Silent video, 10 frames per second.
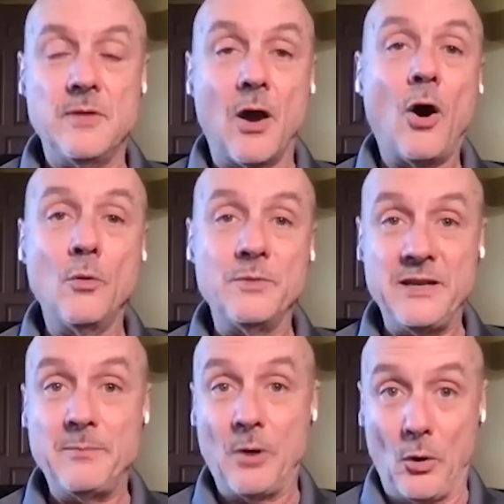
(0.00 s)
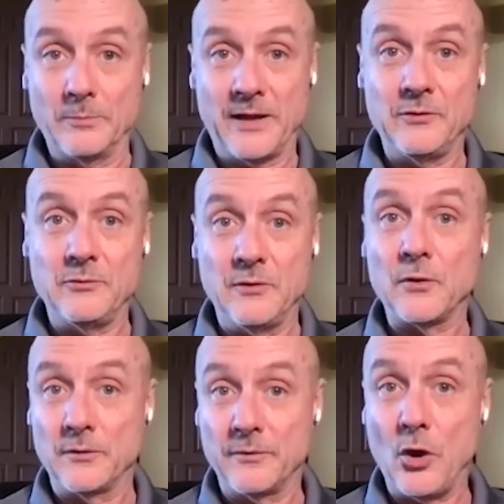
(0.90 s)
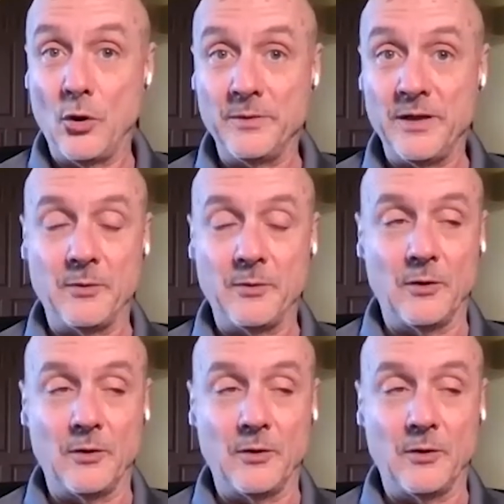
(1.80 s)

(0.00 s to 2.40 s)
Home Depot. You've heard of the Home Depot?